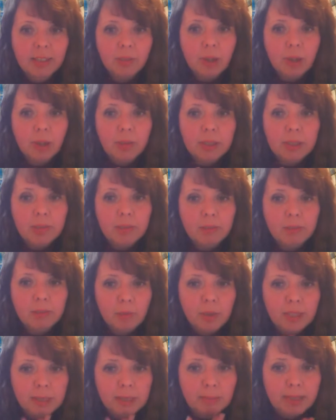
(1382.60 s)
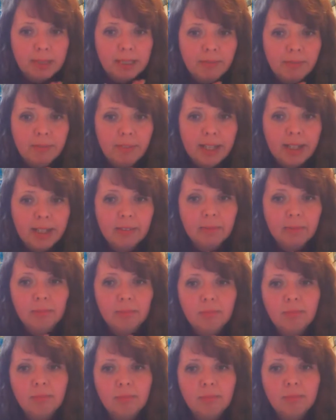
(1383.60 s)
where we with specific
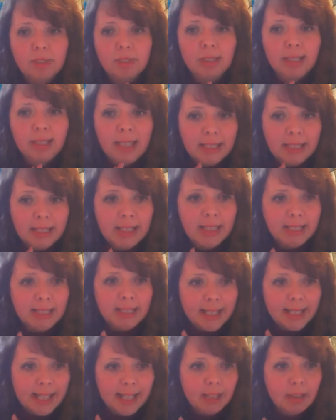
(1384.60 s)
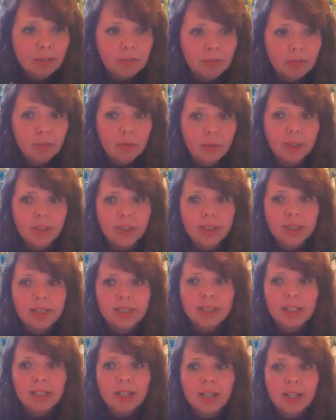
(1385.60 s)
listening skill
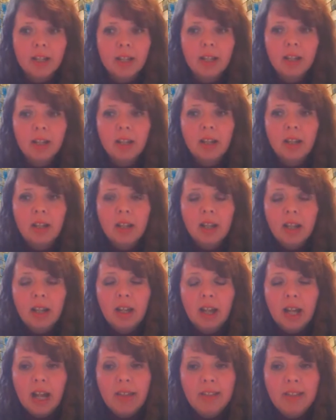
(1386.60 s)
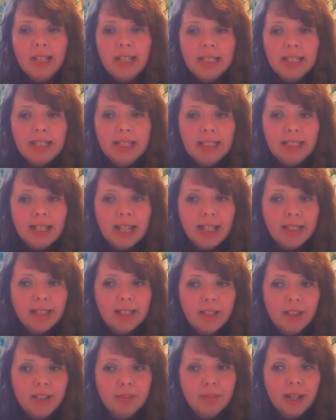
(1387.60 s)
focus. And the listening texts
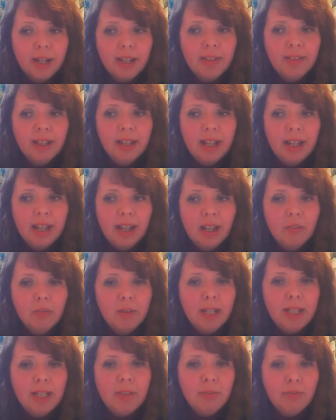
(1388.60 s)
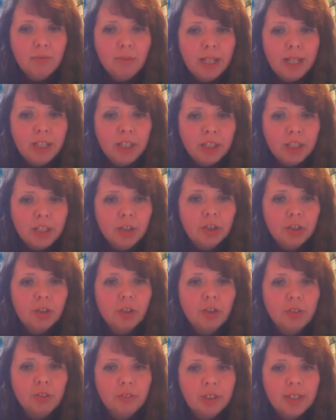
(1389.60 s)
that you find there are really rich in
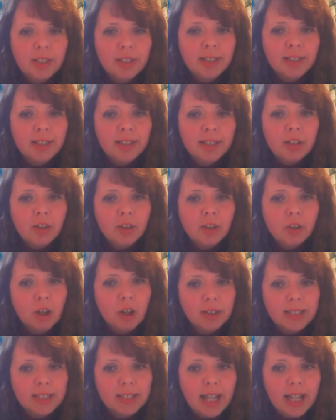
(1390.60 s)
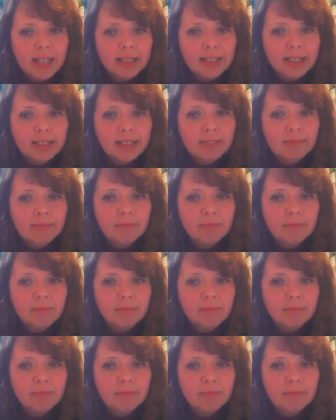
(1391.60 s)
genres and contexts,